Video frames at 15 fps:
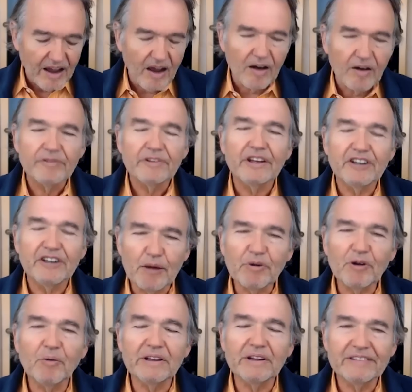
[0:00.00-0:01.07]
The number
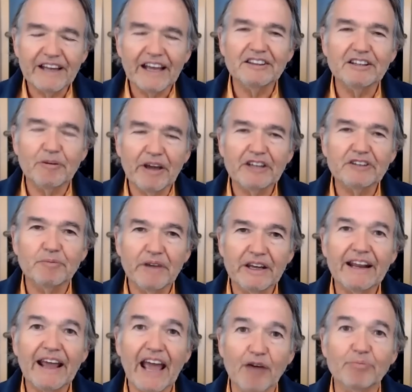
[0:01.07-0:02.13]
one thing that makes men
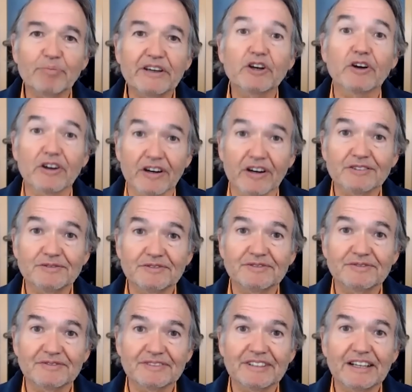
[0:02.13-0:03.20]
happier
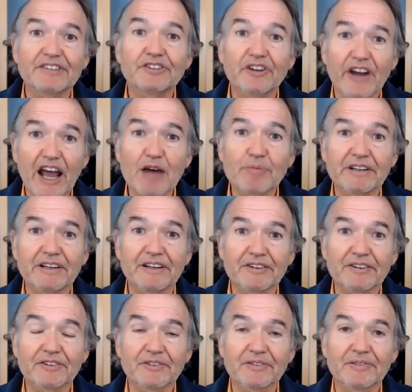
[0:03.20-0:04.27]
is your
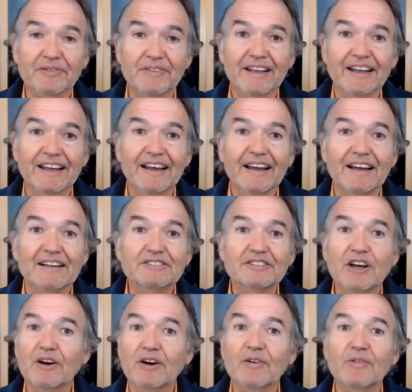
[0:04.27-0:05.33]
happiness.
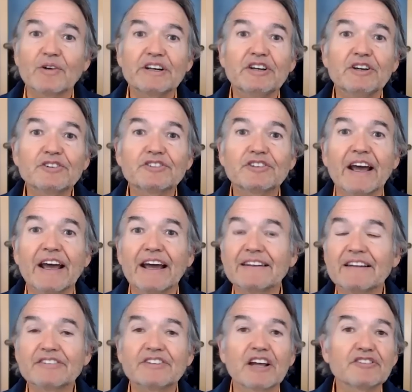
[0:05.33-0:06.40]
So when you say
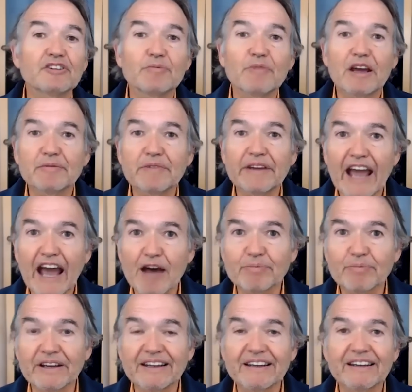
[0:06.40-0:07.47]
this doesn't make me
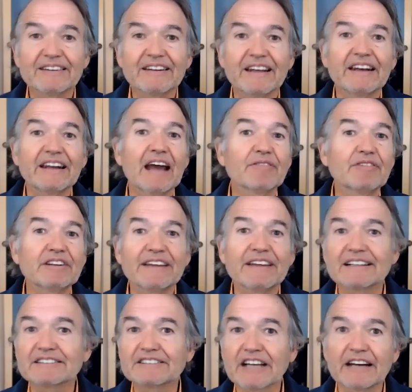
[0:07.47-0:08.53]
happy, then everything
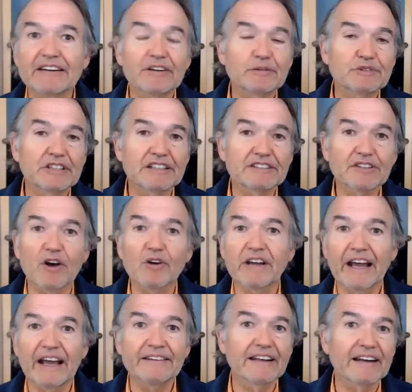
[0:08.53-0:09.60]
inside of him says,
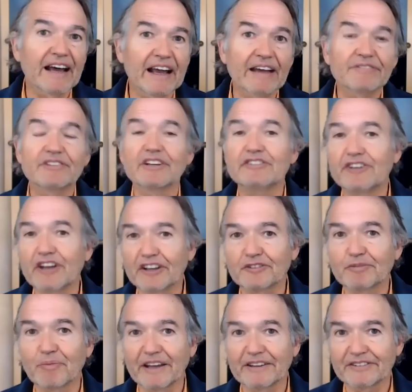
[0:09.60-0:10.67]
okay, then I have to adjust
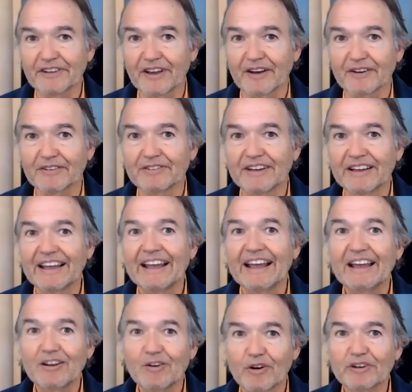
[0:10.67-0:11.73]
myself
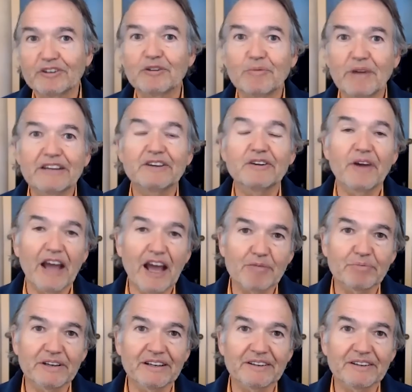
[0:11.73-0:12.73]
in order to make you happy.